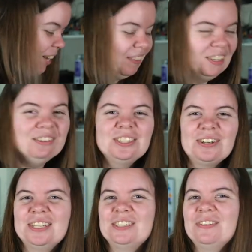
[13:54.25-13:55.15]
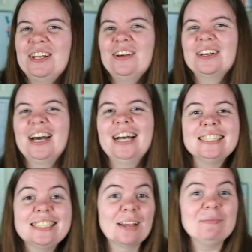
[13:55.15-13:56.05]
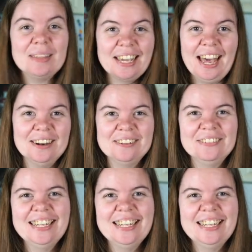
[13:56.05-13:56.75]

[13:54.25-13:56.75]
I hope that you enjoyed this video and got something out of